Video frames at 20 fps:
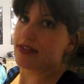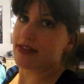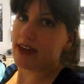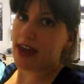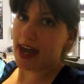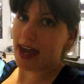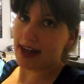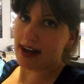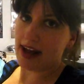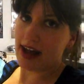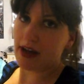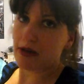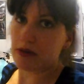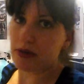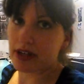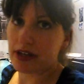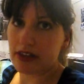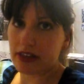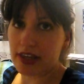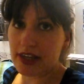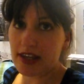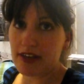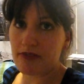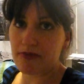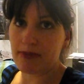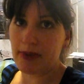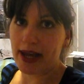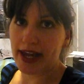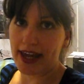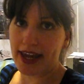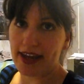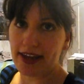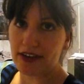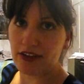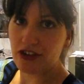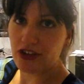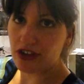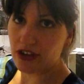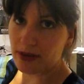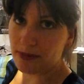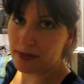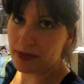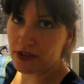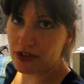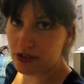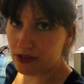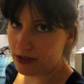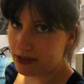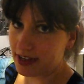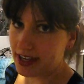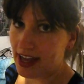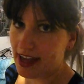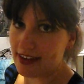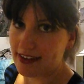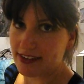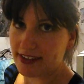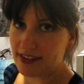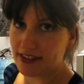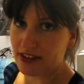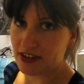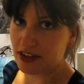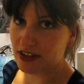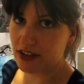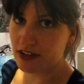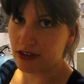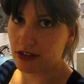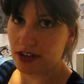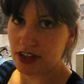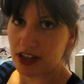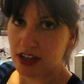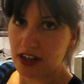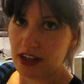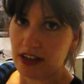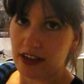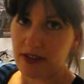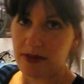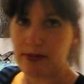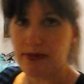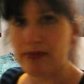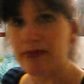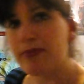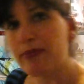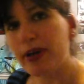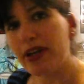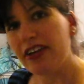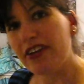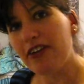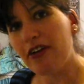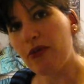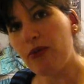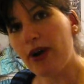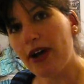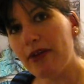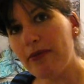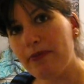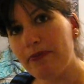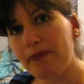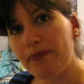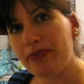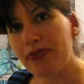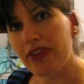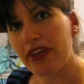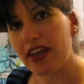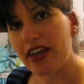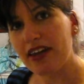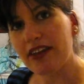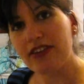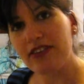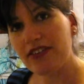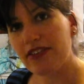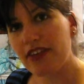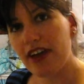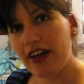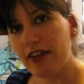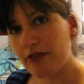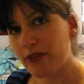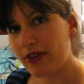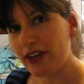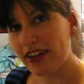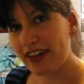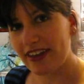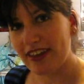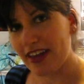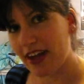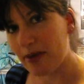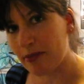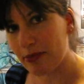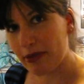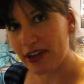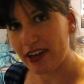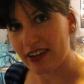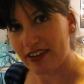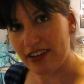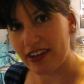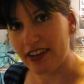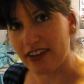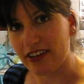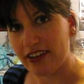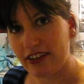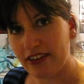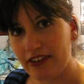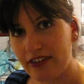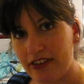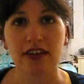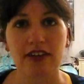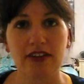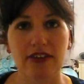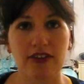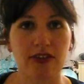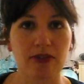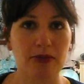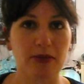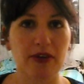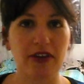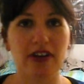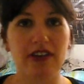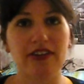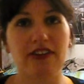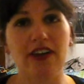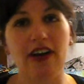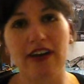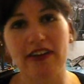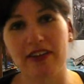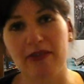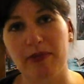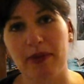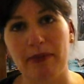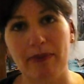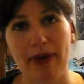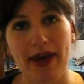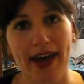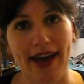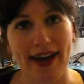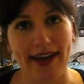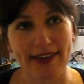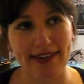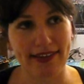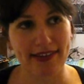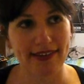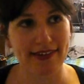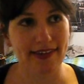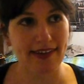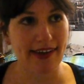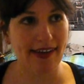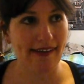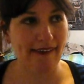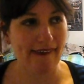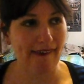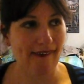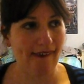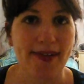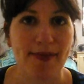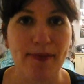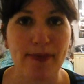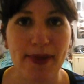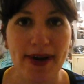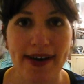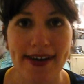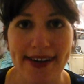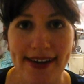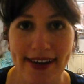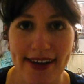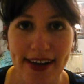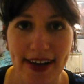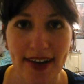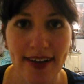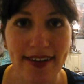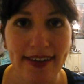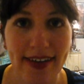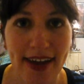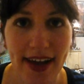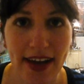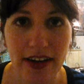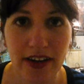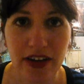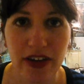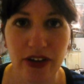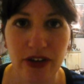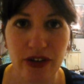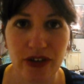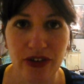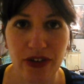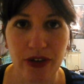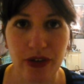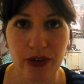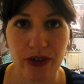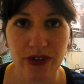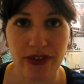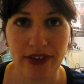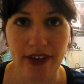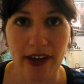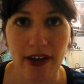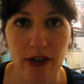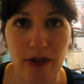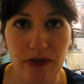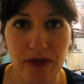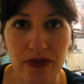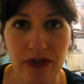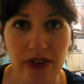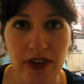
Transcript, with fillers: that I would leave my age up to a guess, to you. But you know what? It's not really that big a deal. So I'm going to talk to my past. My 10 years ago self.